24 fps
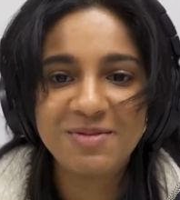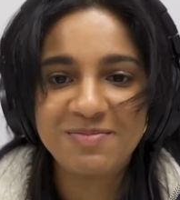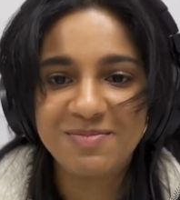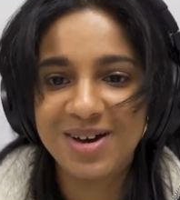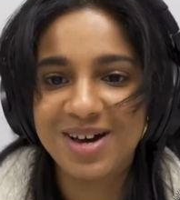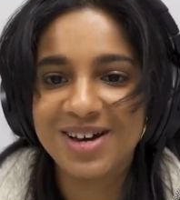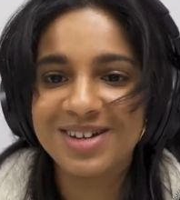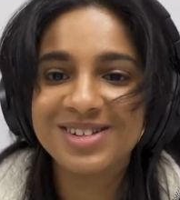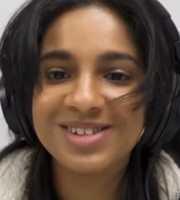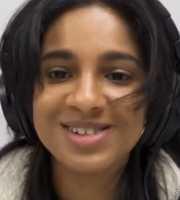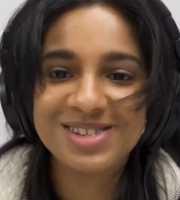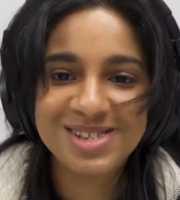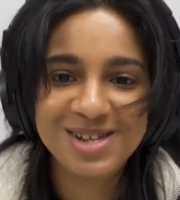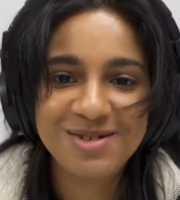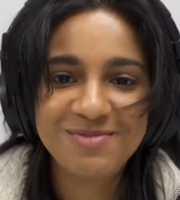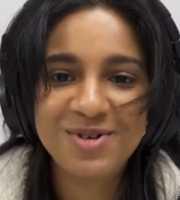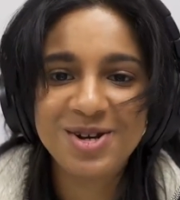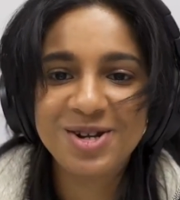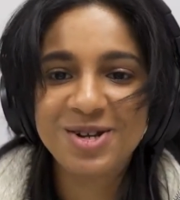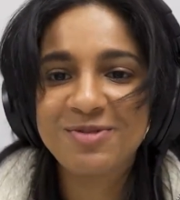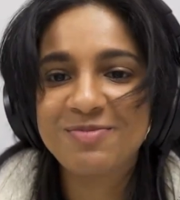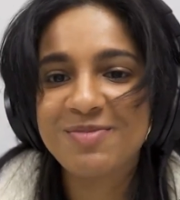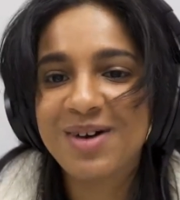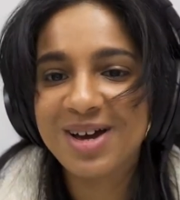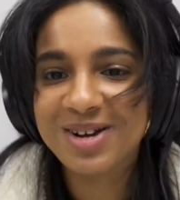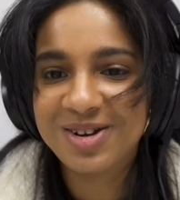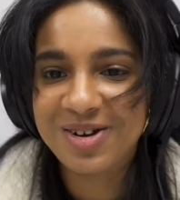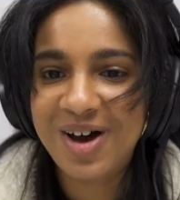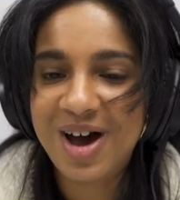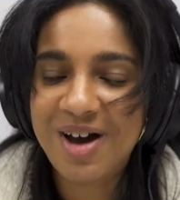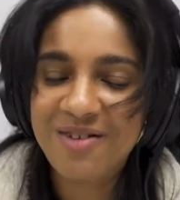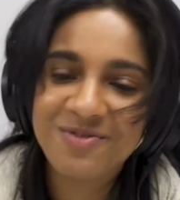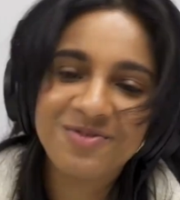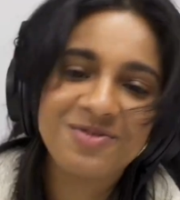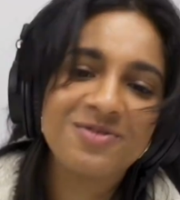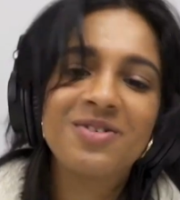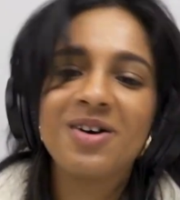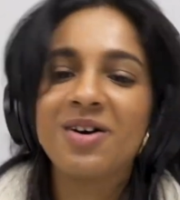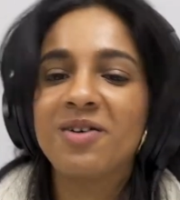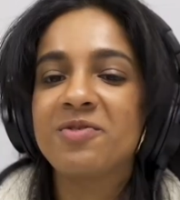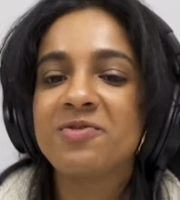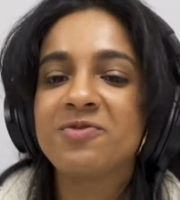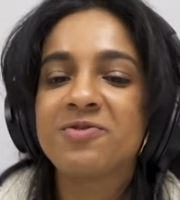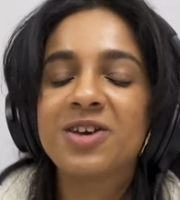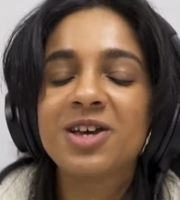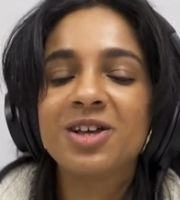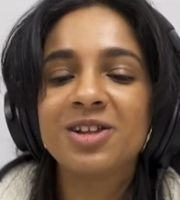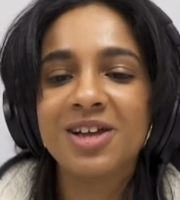but someone who might not
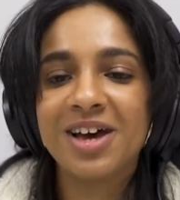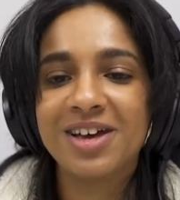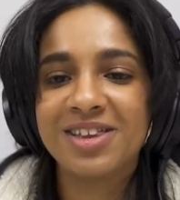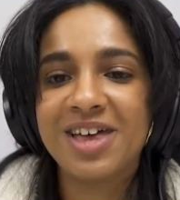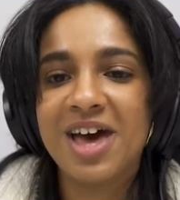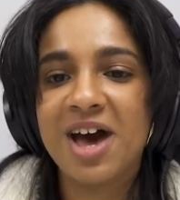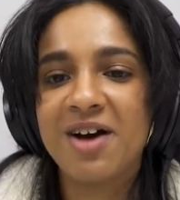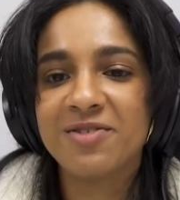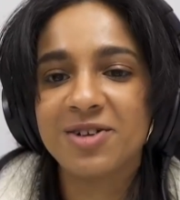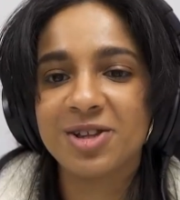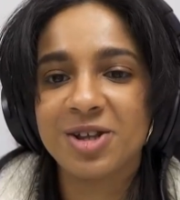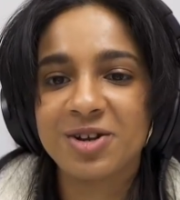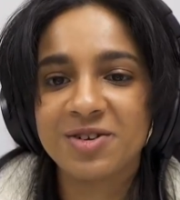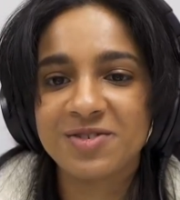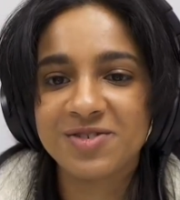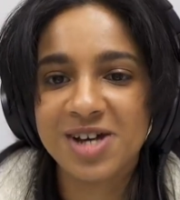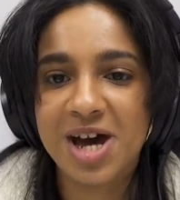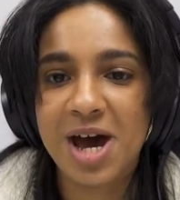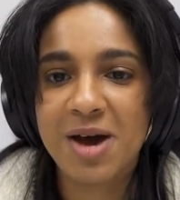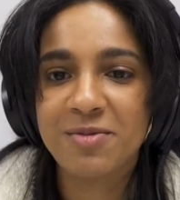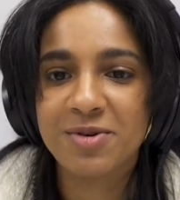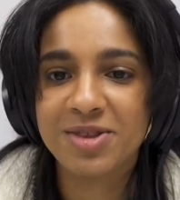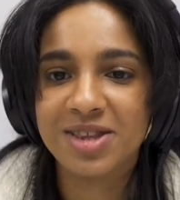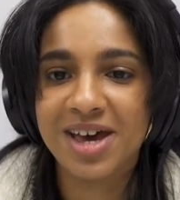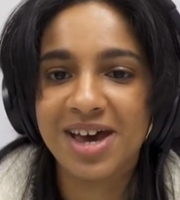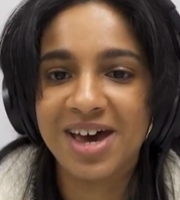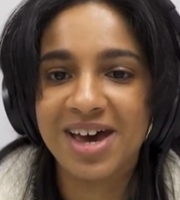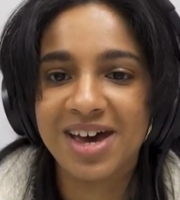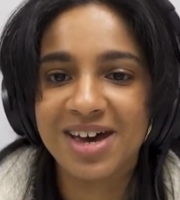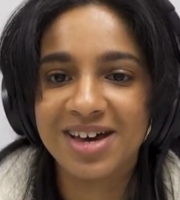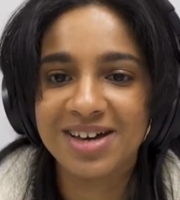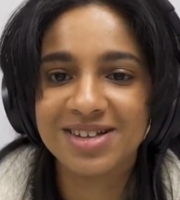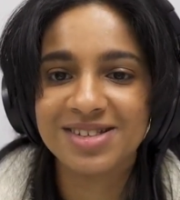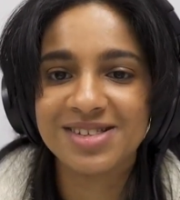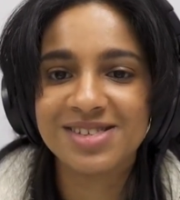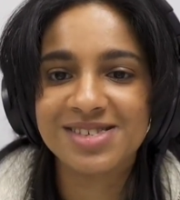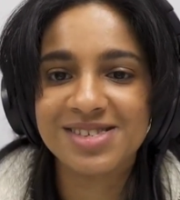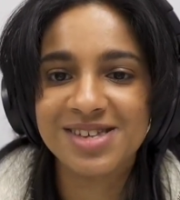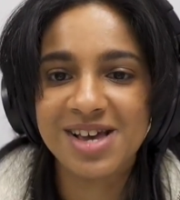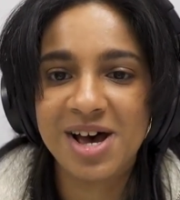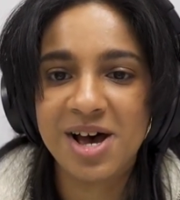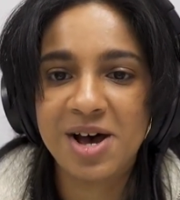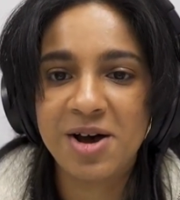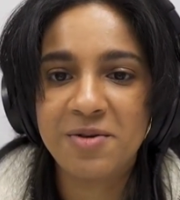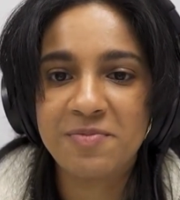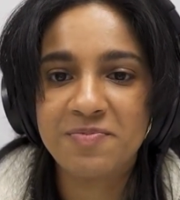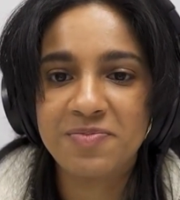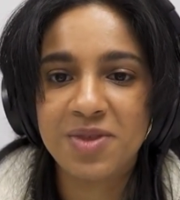feel like they have a lot of time on their hands,
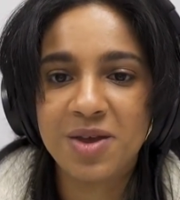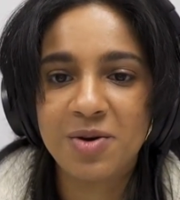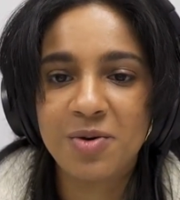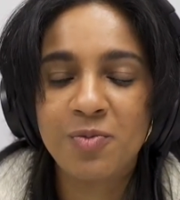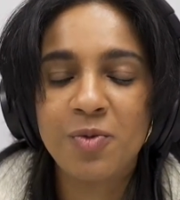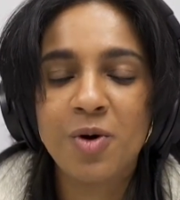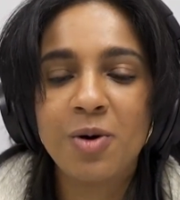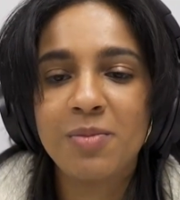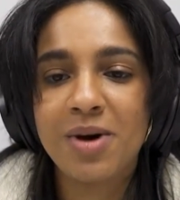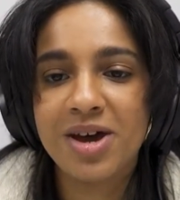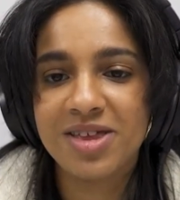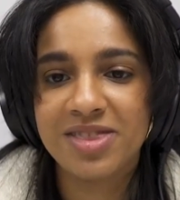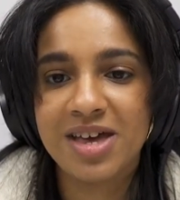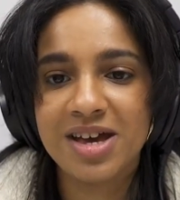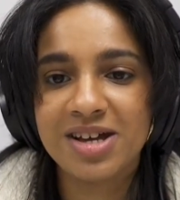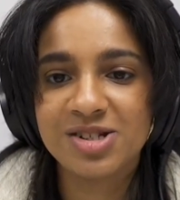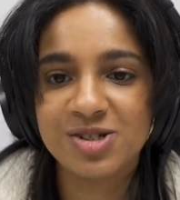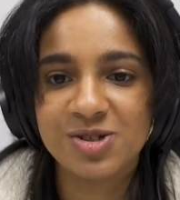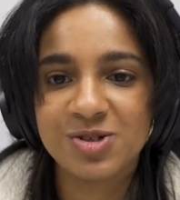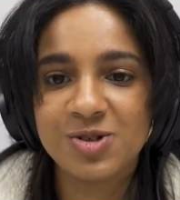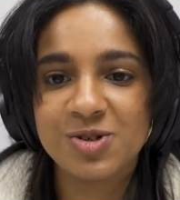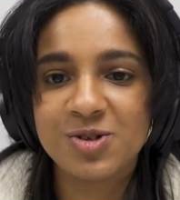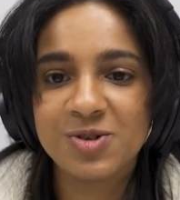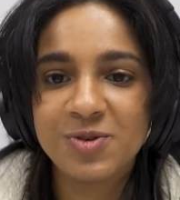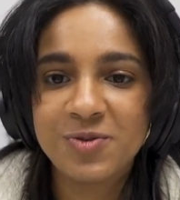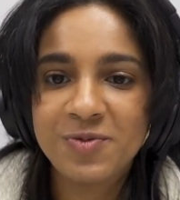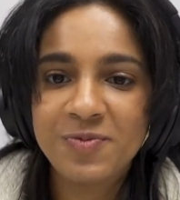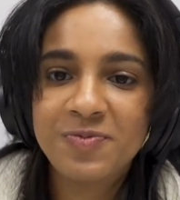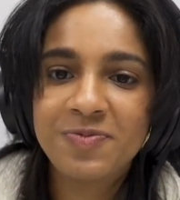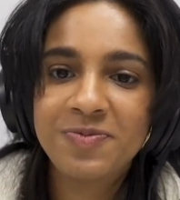what might they do?